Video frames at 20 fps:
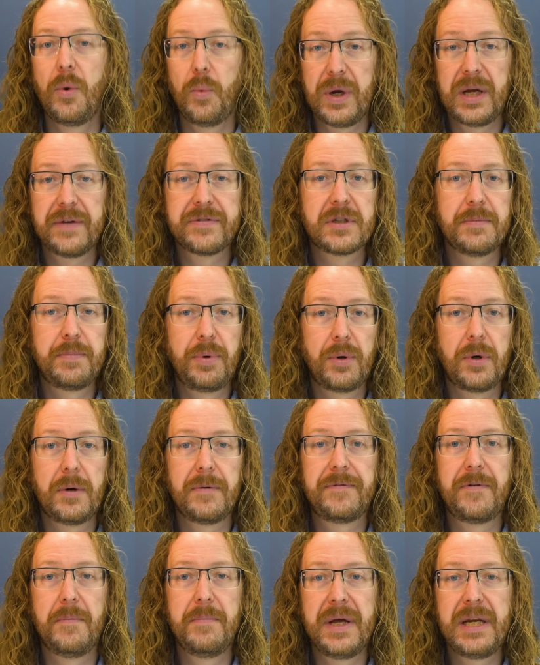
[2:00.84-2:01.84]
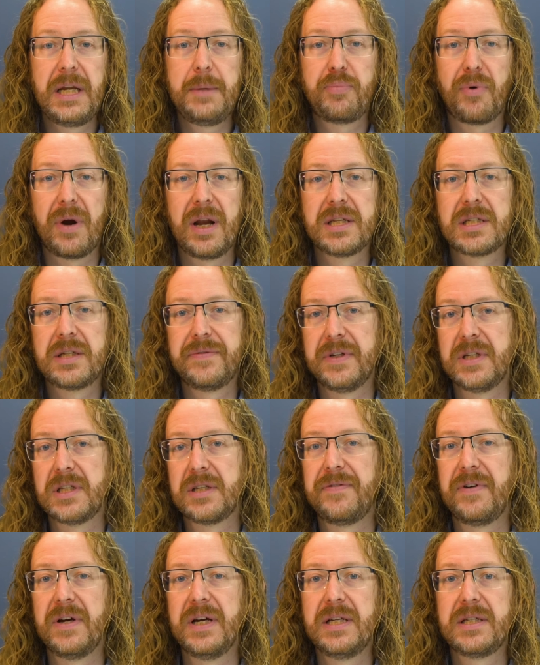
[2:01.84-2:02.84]
We have support for many brands of
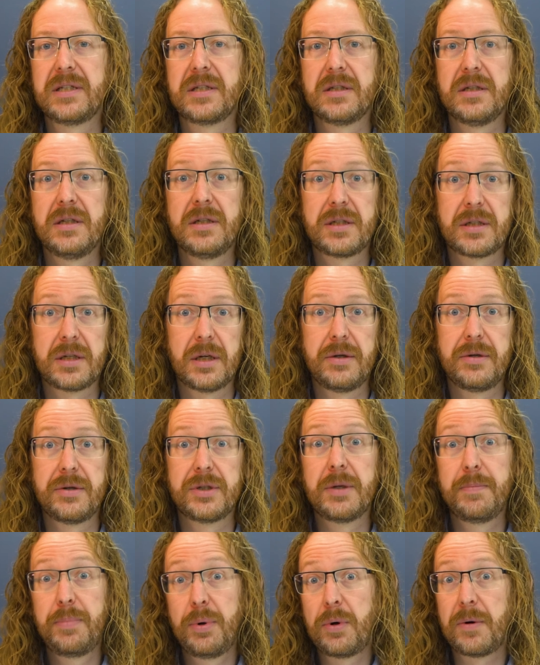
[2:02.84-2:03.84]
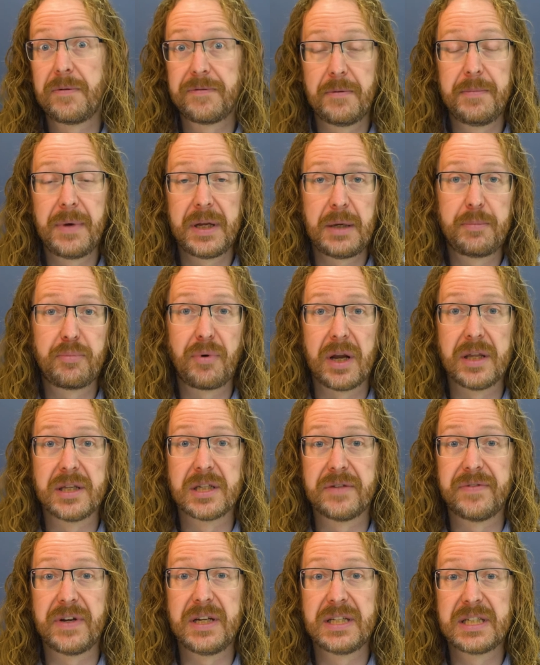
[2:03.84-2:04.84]
interface and so support for many
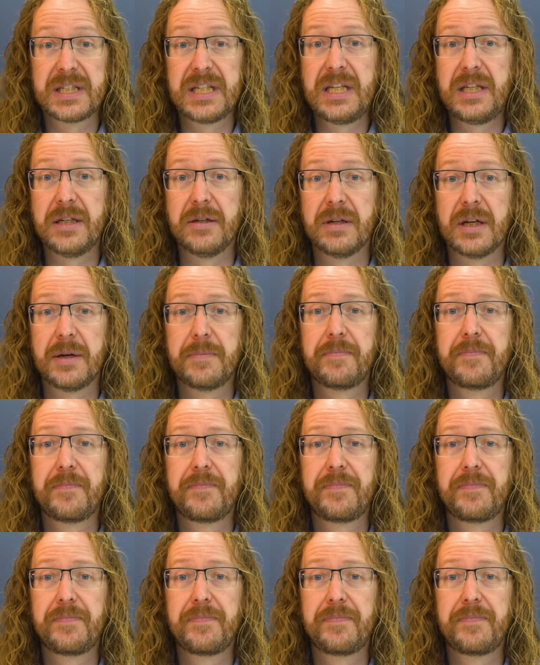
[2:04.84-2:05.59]
brands of AC unit.